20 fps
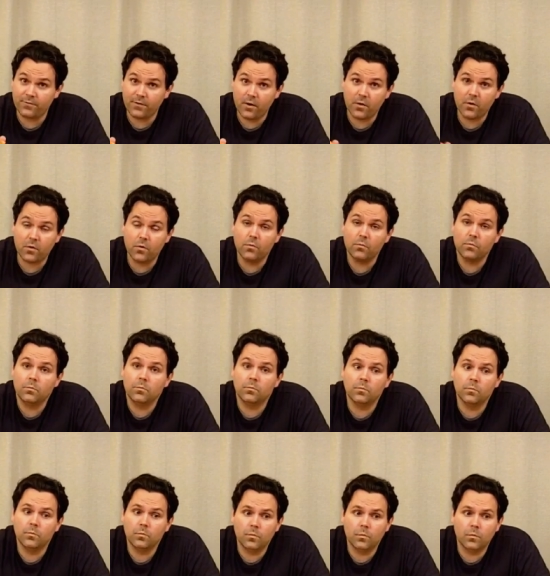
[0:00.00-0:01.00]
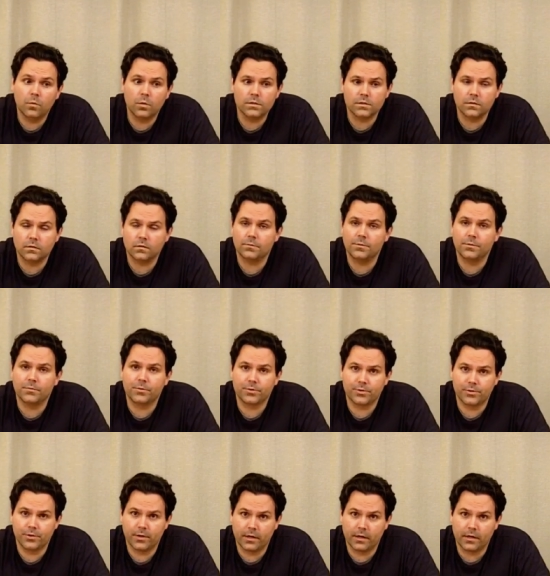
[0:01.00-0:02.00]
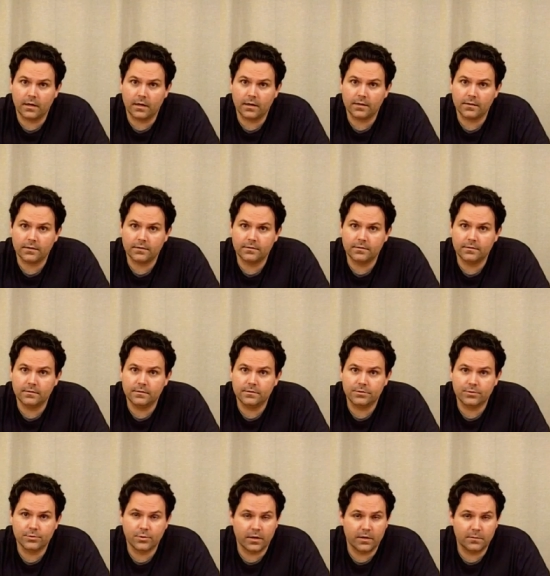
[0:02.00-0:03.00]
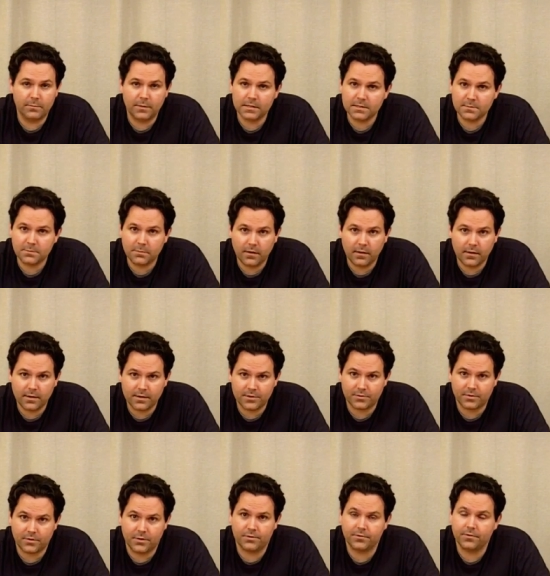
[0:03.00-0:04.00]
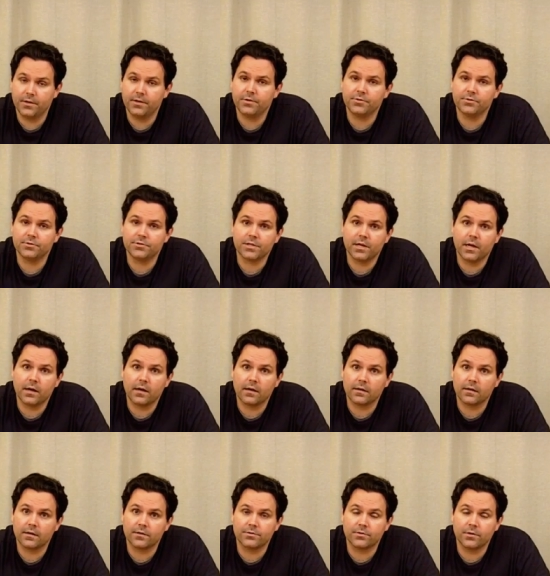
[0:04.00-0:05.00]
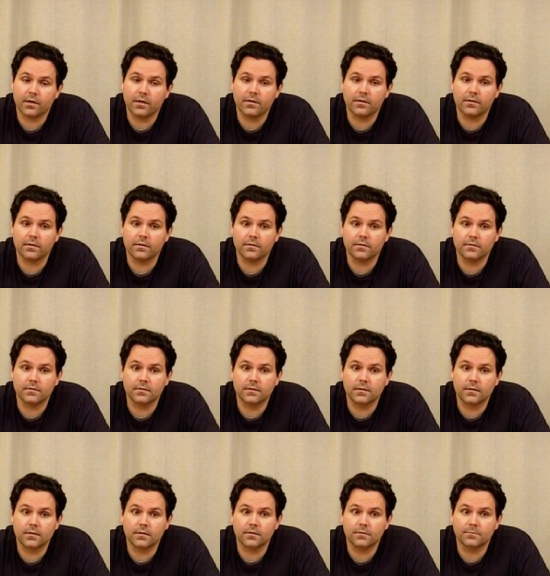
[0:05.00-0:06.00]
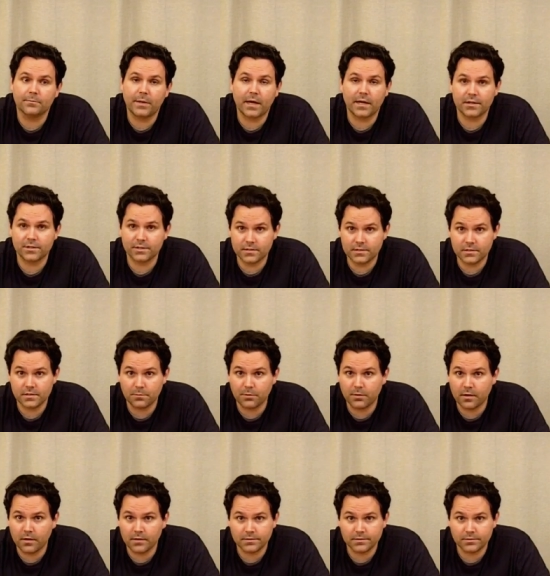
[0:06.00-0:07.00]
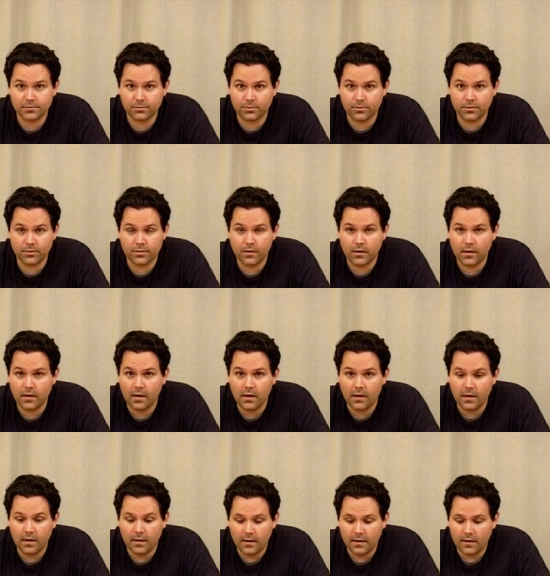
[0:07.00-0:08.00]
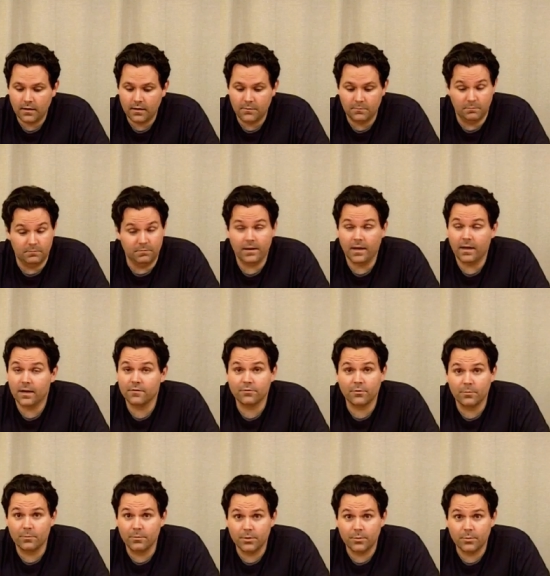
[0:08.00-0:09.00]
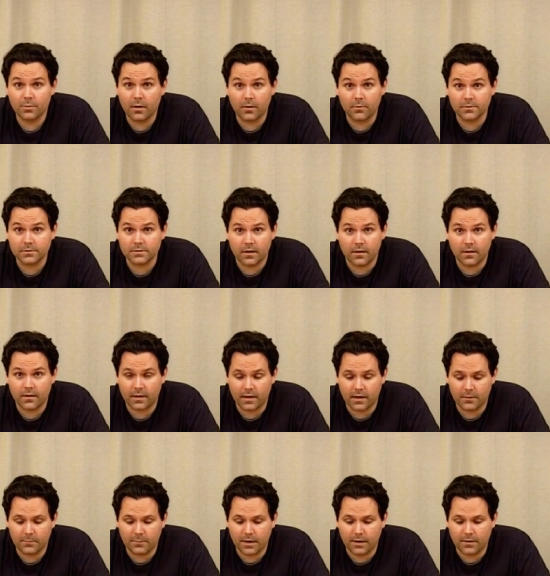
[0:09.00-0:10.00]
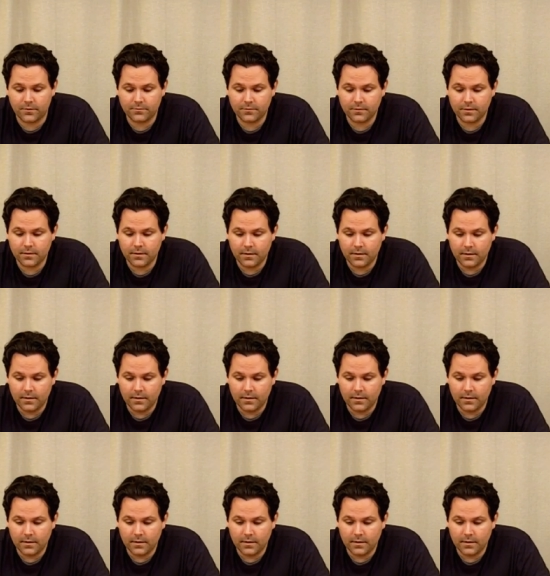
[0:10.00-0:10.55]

the foam was a little bit more tricky. I tried Best Buy, I tried Radio Shack, I tried a, a packaging supply store. Um, none of them knew what I was talking about.